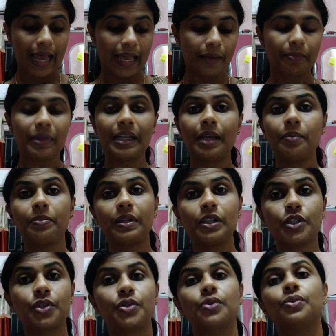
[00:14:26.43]

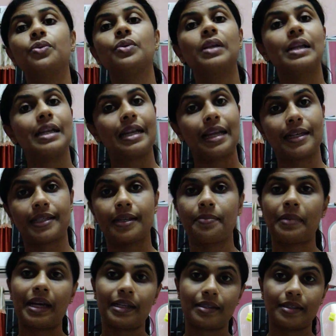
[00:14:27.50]
amenable to
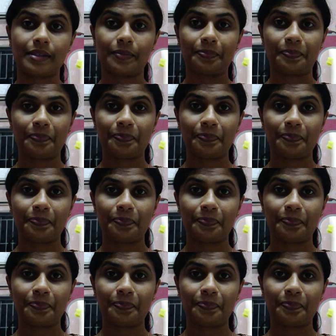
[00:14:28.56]
natamycin.